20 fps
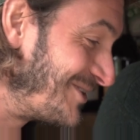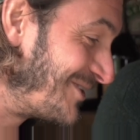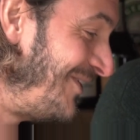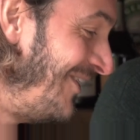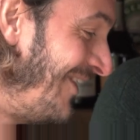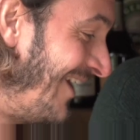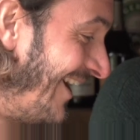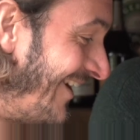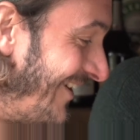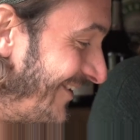
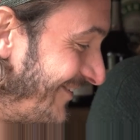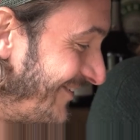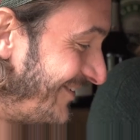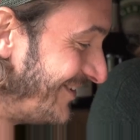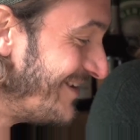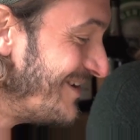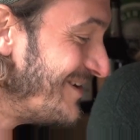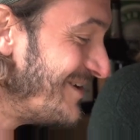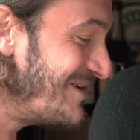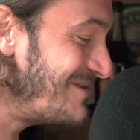Stroud,
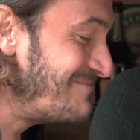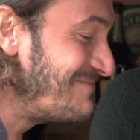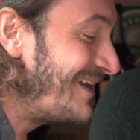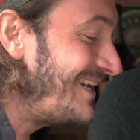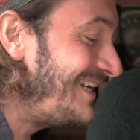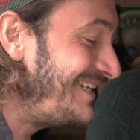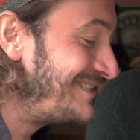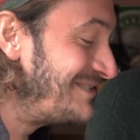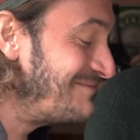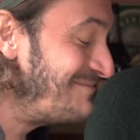who
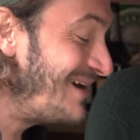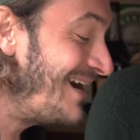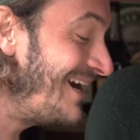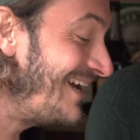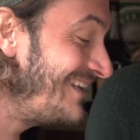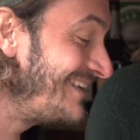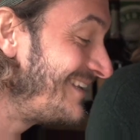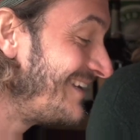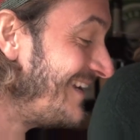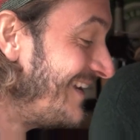manage the
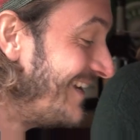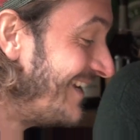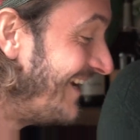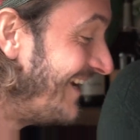band. Wow.